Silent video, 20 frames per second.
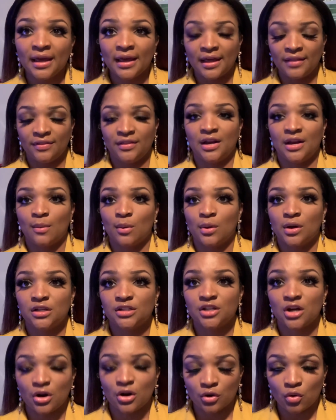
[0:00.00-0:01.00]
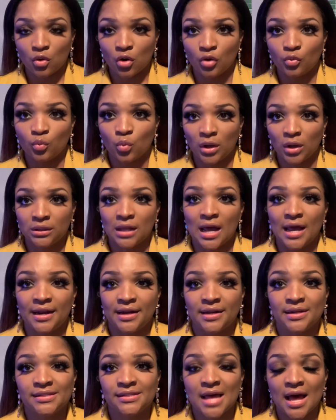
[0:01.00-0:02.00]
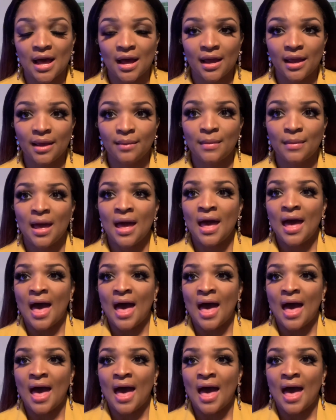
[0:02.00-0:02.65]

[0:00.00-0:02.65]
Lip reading: and then I'm going to turn on one light at a time.